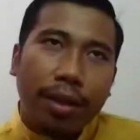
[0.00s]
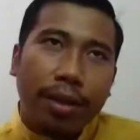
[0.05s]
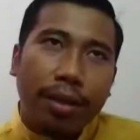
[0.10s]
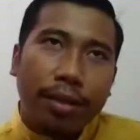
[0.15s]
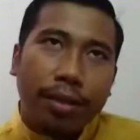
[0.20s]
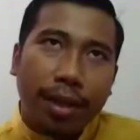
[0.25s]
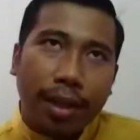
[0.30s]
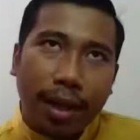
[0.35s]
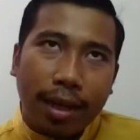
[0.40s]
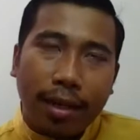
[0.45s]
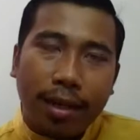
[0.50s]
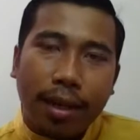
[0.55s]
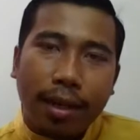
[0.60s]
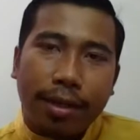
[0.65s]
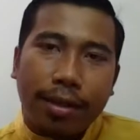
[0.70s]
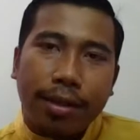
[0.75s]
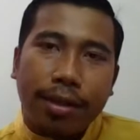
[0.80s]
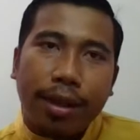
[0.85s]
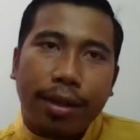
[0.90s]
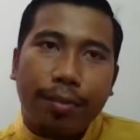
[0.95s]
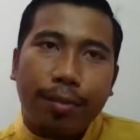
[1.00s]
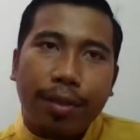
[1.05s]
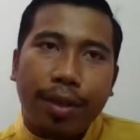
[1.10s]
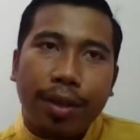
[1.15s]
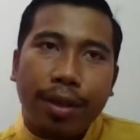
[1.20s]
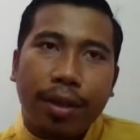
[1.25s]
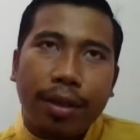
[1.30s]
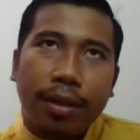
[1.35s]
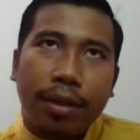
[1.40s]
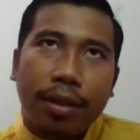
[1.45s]
in Sandakan, they are
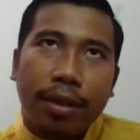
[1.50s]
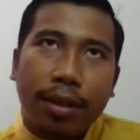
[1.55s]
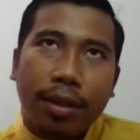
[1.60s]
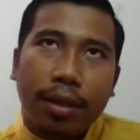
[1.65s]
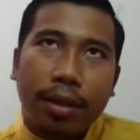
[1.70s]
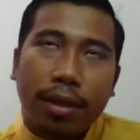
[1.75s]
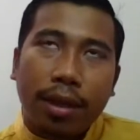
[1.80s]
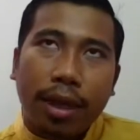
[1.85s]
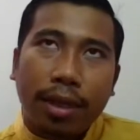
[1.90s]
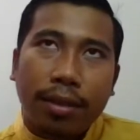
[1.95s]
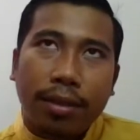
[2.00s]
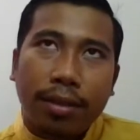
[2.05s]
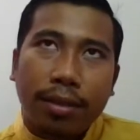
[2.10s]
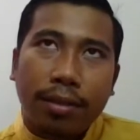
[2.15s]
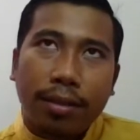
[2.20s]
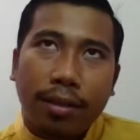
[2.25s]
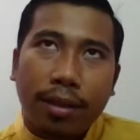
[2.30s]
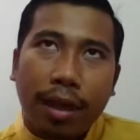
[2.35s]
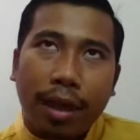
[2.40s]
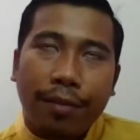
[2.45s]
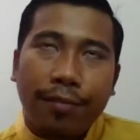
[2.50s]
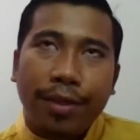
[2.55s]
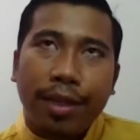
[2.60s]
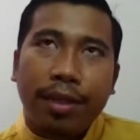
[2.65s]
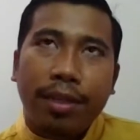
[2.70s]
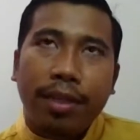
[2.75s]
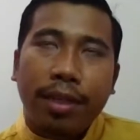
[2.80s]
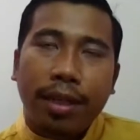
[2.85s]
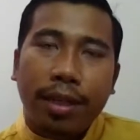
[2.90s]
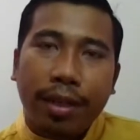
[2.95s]
paying like every
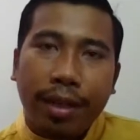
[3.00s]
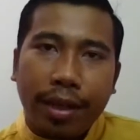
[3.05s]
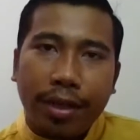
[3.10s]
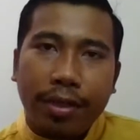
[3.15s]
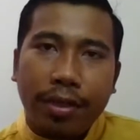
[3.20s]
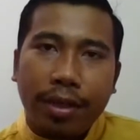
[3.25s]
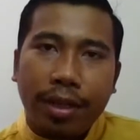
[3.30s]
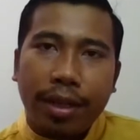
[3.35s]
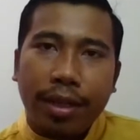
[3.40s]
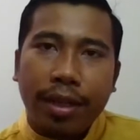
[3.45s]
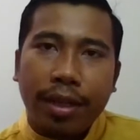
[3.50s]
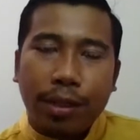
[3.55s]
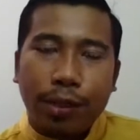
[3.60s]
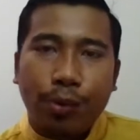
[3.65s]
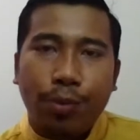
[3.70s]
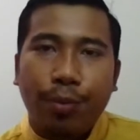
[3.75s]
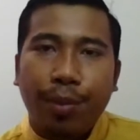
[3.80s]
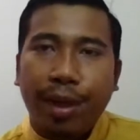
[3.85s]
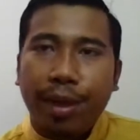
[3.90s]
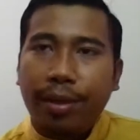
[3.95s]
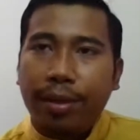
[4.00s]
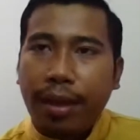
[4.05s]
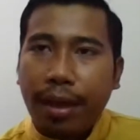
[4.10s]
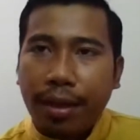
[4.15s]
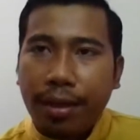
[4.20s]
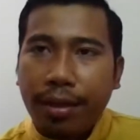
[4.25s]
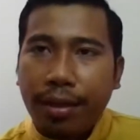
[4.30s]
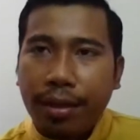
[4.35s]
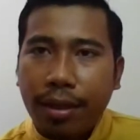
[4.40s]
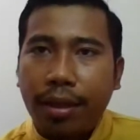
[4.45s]
3 days they need to pay
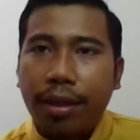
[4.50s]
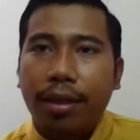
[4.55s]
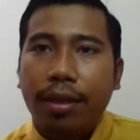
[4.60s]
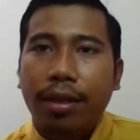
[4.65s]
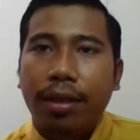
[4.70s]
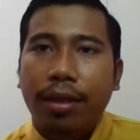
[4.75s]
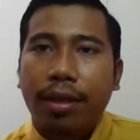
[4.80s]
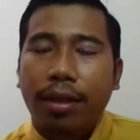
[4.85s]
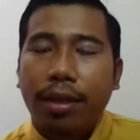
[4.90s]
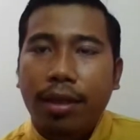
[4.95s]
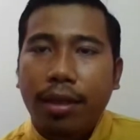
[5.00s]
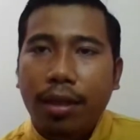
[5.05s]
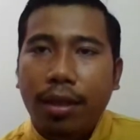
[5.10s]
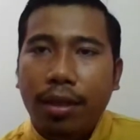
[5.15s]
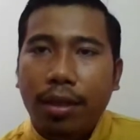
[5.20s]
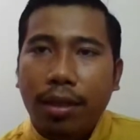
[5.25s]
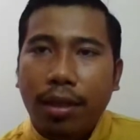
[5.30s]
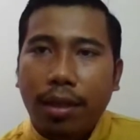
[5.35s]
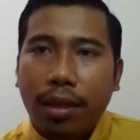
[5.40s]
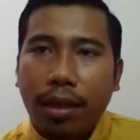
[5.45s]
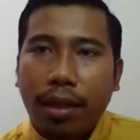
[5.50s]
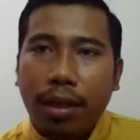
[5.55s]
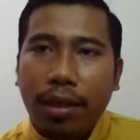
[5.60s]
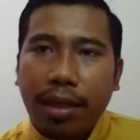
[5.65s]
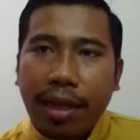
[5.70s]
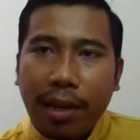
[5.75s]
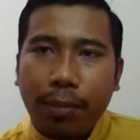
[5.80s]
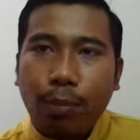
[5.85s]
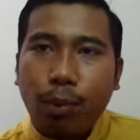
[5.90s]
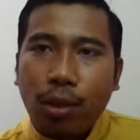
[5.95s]
10 ringgit.
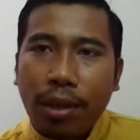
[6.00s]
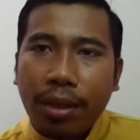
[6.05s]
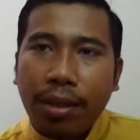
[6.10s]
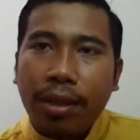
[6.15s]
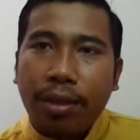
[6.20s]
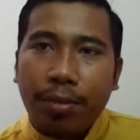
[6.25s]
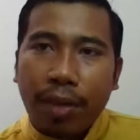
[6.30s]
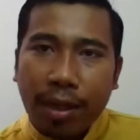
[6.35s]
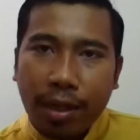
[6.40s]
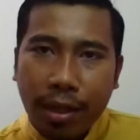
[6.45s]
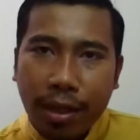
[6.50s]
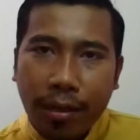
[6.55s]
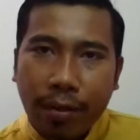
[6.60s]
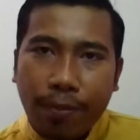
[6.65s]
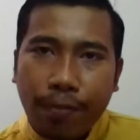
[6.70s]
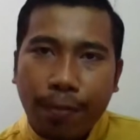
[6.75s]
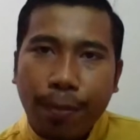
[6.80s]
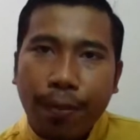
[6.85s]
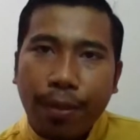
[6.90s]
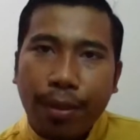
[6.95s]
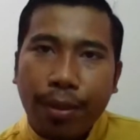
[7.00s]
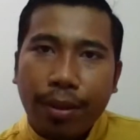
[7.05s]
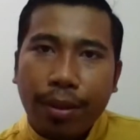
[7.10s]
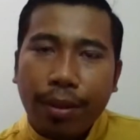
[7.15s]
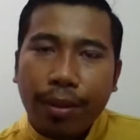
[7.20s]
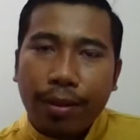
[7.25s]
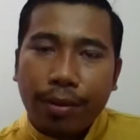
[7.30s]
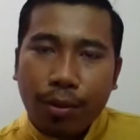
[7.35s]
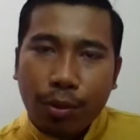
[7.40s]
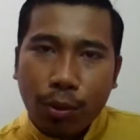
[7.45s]
They are pulling the money
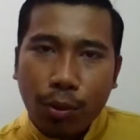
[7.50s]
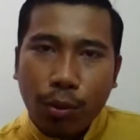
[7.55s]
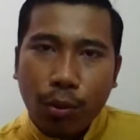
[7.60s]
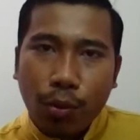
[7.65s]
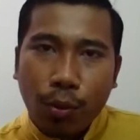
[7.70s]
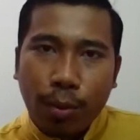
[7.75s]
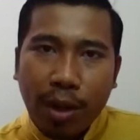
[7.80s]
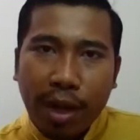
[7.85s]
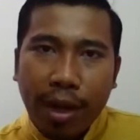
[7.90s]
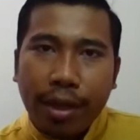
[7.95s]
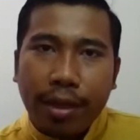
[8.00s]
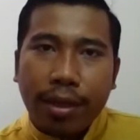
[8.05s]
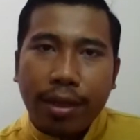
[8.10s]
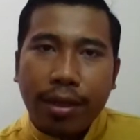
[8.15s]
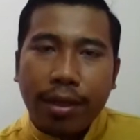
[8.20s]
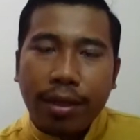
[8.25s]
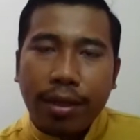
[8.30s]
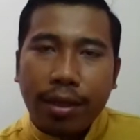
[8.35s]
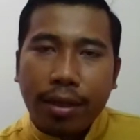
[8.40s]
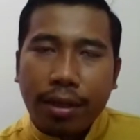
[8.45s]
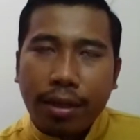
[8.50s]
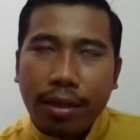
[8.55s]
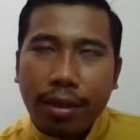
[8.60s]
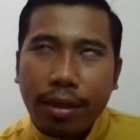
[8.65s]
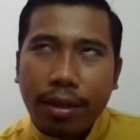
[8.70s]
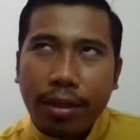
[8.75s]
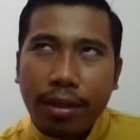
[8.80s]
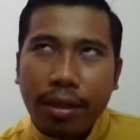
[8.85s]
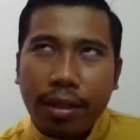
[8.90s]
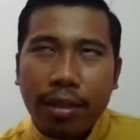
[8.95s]
to buy
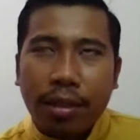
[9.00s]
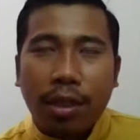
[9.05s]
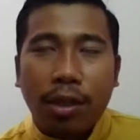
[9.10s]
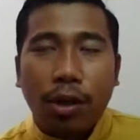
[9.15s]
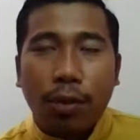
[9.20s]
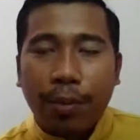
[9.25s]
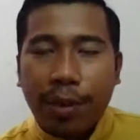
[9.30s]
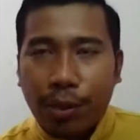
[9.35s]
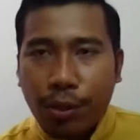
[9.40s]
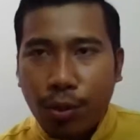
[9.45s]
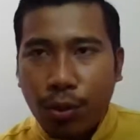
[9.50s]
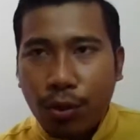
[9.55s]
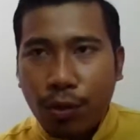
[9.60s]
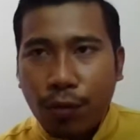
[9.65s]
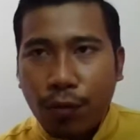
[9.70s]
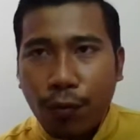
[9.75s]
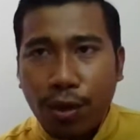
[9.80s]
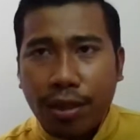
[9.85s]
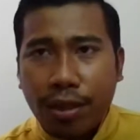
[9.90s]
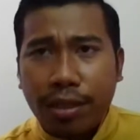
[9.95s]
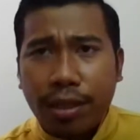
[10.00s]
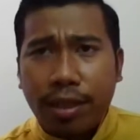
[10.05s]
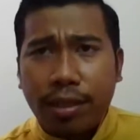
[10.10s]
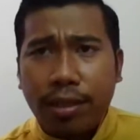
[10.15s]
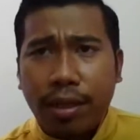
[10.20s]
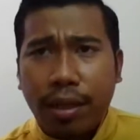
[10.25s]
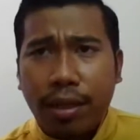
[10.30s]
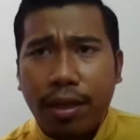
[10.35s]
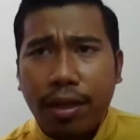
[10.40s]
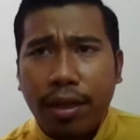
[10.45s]
the diesel or petrol for the
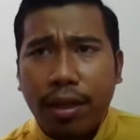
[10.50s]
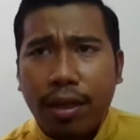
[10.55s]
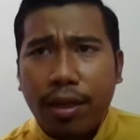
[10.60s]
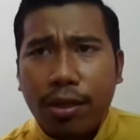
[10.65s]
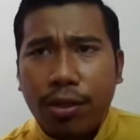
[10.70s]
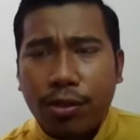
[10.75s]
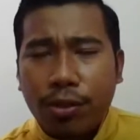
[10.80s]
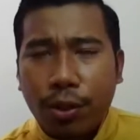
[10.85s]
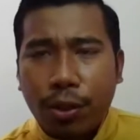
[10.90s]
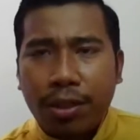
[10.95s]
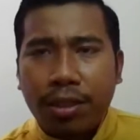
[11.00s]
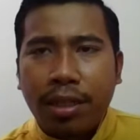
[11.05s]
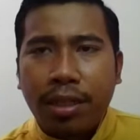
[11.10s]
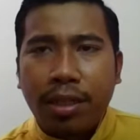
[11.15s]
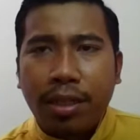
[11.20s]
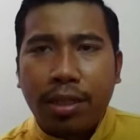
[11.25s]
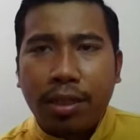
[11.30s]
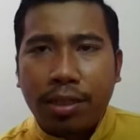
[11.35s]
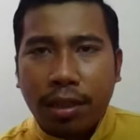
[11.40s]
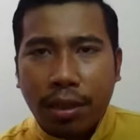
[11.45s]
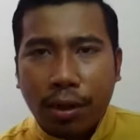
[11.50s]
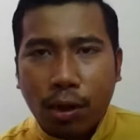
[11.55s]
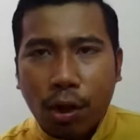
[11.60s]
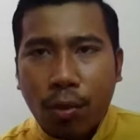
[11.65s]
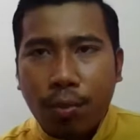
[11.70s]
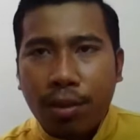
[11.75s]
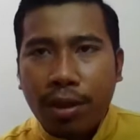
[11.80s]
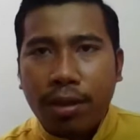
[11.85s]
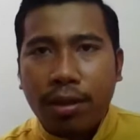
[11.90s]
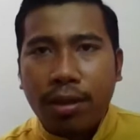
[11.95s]
genset. So it's a
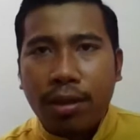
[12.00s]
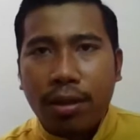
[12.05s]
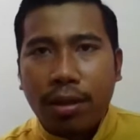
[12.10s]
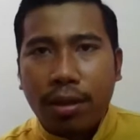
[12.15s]
common,